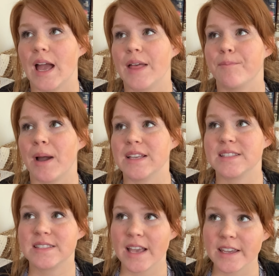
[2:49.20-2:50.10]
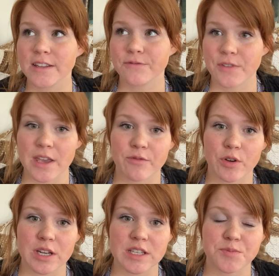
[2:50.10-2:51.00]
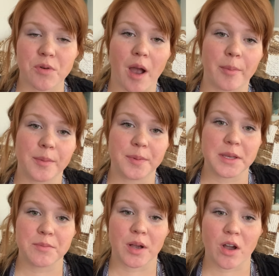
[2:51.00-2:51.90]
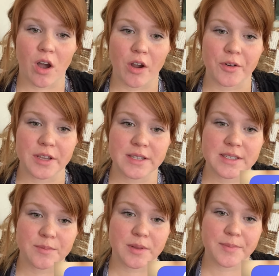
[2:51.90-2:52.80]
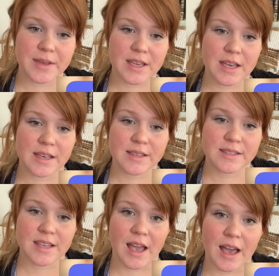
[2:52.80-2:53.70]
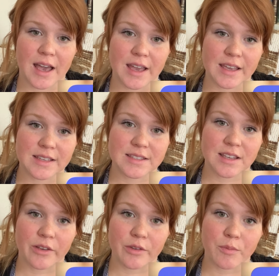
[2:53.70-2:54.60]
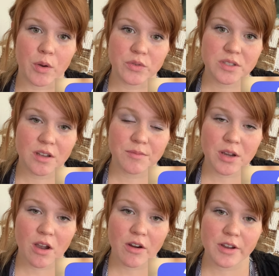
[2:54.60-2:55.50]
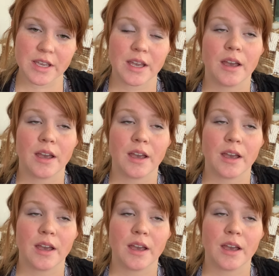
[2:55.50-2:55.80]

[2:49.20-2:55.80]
My second favorite is probably Makari, simply because I sell the most on Makari.